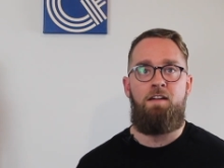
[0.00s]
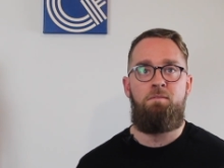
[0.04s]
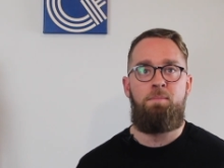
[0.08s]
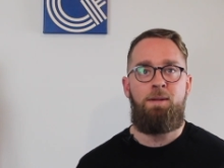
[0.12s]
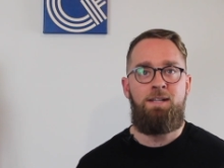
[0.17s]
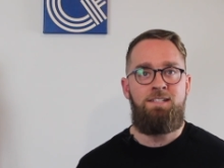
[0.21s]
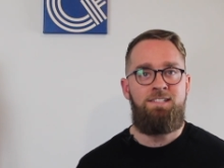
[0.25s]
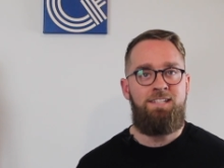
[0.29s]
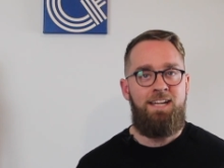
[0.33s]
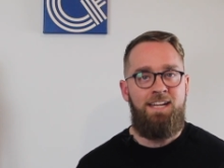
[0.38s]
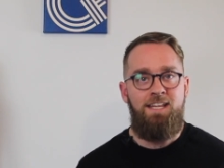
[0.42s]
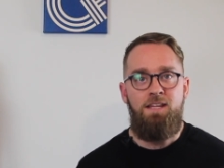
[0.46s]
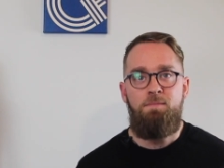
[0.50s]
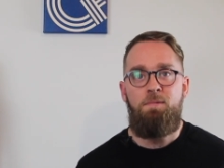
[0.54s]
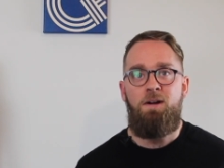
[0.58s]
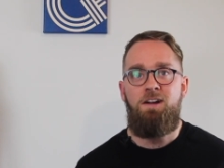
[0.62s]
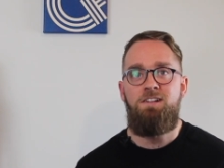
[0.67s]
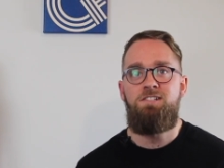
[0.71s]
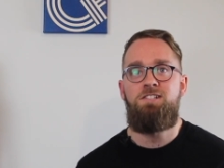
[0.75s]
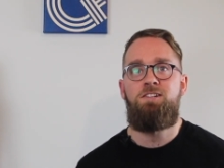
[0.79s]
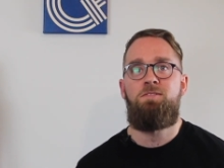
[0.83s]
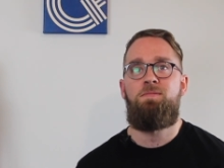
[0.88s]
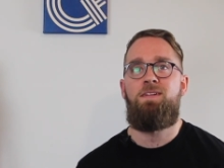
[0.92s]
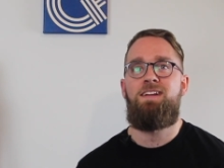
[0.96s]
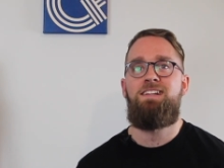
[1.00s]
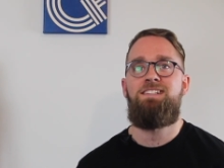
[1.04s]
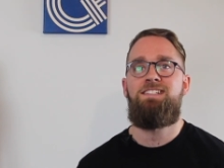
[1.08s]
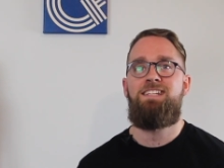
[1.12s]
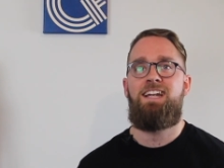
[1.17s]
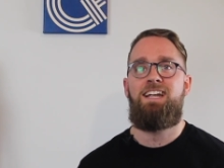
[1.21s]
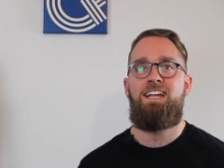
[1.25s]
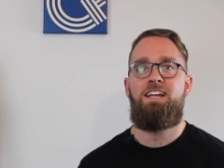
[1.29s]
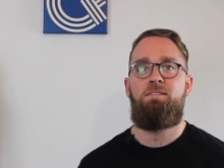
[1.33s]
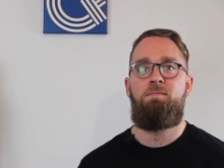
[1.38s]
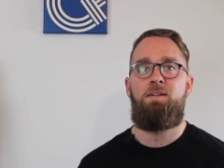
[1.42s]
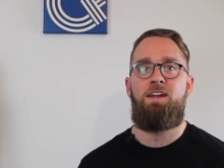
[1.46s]
I've been seeing the posts you've been
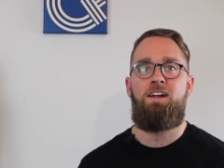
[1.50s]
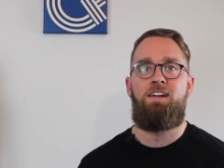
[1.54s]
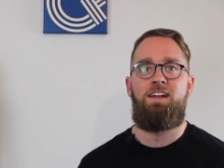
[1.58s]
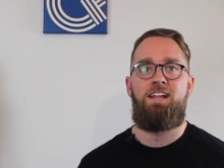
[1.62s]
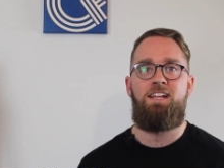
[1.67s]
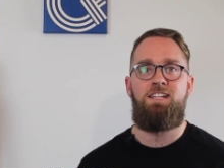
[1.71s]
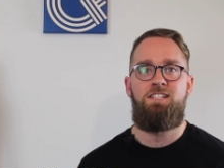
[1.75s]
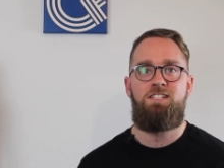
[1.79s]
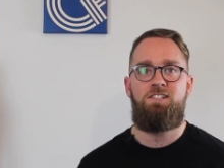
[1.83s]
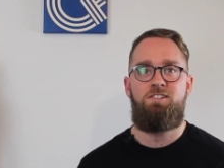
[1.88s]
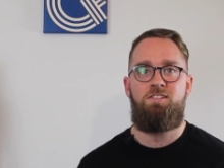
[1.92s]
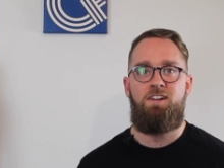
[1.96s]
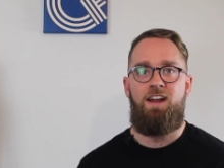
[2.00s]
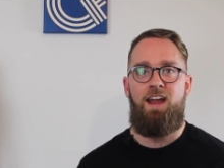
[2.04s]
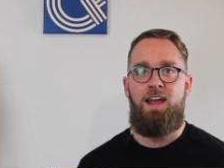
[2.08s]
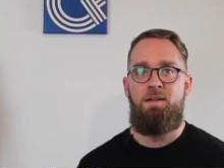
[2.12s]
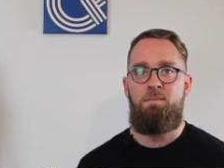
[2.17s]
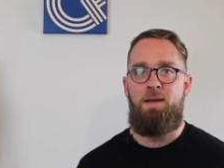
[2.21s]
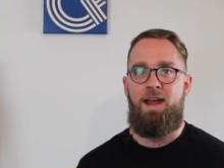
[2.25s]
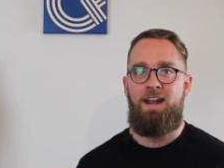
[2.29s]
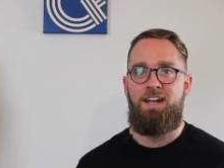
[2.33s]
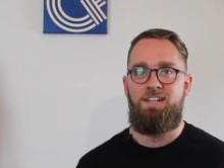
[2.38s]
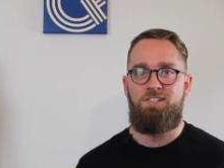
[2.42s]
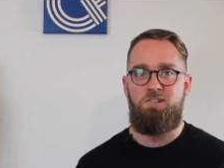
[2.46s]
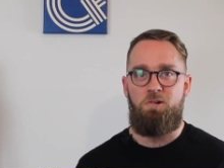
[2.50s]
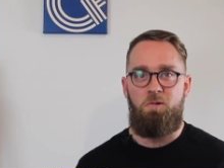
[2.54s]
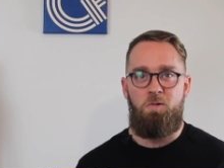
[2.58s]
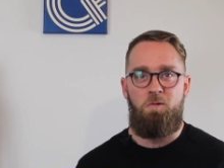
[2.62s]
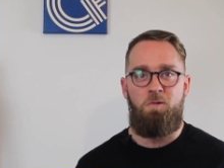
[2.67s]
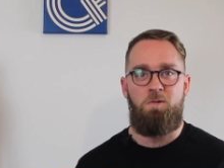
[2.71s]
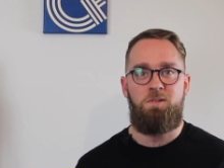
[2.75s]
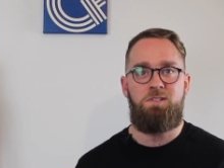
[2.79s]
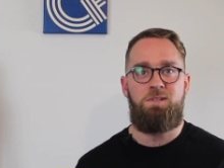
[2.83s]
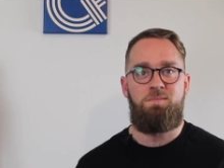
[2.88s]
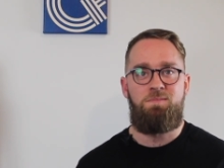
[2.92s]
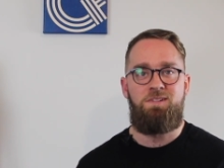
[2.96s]
sending me on Instagram and it's
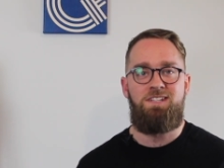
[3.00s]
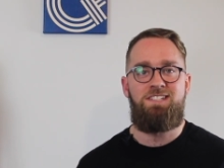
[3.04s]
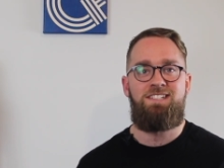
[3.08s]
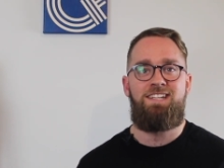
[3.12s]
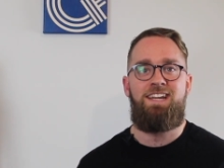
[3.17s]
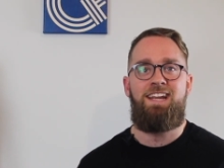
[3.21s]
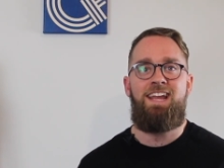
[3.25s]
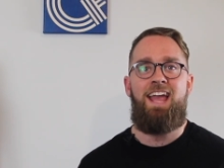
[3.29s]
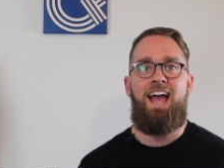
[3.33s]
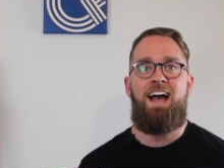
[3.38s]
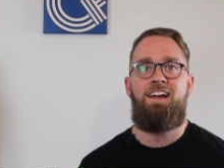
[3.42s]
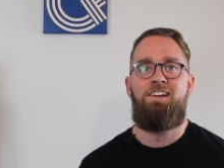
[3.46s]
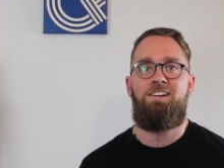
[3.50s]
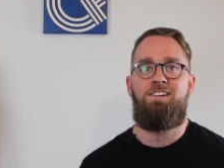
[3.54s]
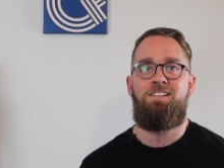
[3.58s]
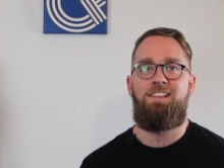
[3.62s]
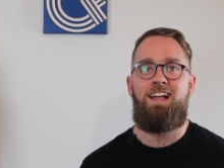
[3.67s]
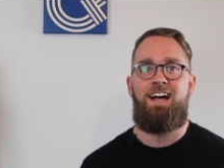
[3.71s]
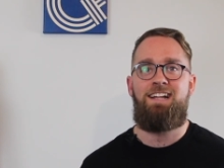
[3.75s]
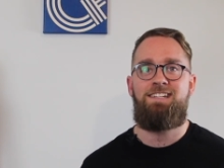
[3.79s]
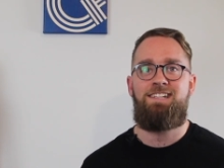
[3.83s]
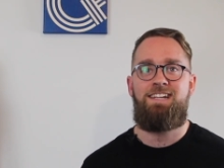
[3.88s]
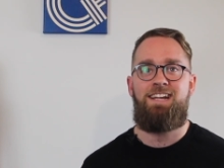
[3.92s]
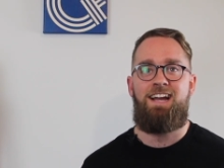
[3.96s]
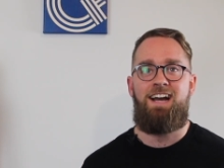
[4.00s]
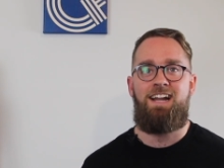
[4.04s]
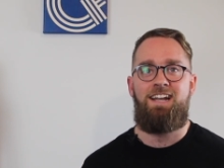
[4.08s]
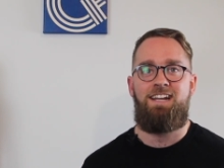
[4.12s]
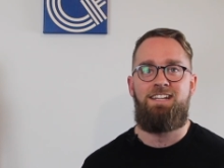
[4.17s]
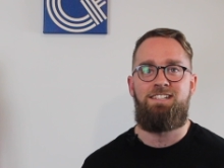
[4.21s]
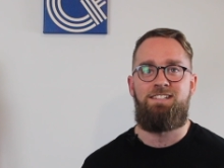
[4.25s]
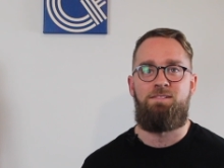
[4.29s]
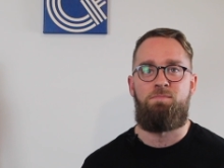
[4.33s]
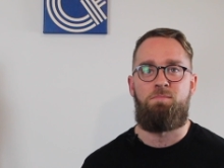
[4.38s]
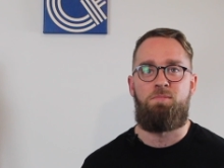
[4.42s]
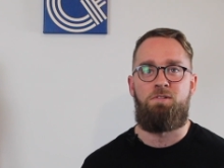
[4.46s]
awesome to see how your latte art
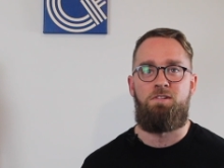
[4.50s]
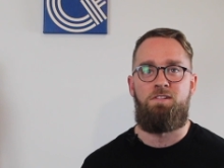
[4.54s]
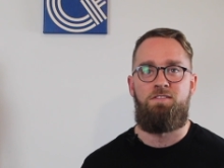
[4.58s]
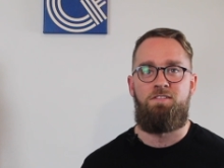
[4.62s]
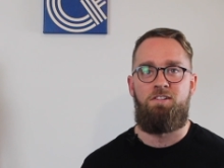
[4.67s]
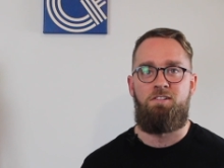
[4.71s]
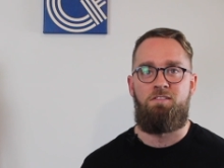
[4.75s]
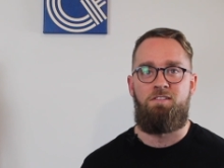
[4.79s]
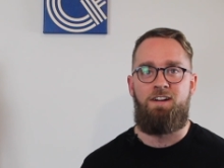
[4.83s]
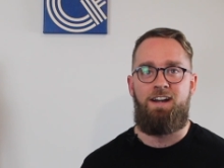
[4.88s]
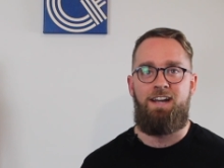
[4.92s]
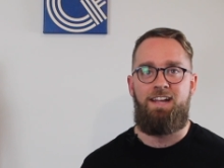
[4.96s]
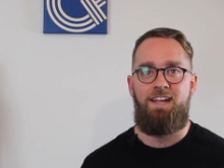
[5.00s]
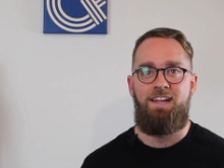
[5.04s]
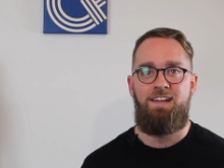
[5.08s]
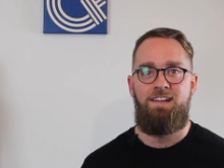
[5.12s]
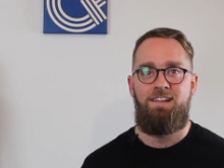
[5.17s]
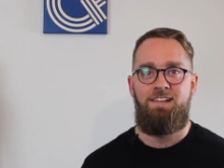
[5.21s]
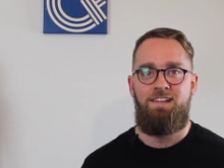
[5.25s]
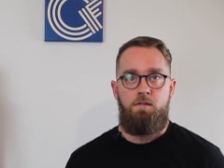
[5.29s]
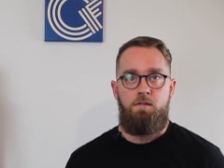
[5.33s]
has improved already.